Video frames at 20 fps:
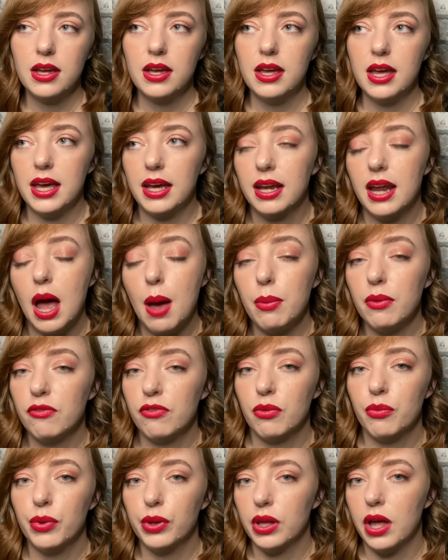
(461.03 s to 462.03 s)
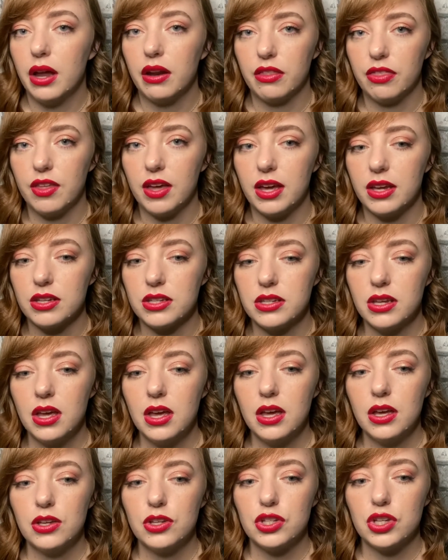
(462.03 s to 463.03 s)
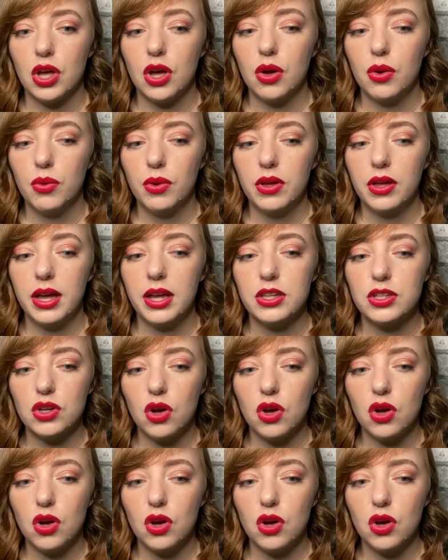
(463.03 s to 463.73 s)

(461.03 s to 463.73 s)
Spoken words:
It can happen from a lot of things. So it's